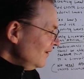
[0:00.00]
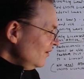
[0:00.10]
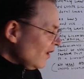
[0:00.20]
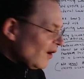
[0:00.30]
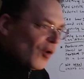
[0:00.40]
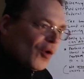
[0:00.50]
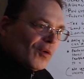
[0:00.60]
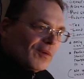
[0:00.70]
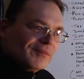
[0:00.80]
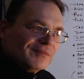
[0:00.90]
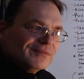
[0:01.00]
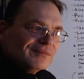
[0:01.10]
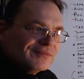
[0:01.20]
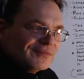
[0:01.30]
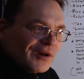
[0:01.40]
Is that hole
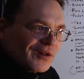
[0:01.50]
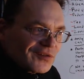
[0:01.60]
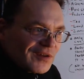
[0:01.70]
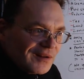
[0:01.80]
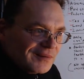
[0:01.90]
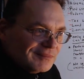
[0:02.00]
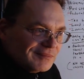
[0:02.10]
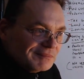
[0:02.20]
real estate?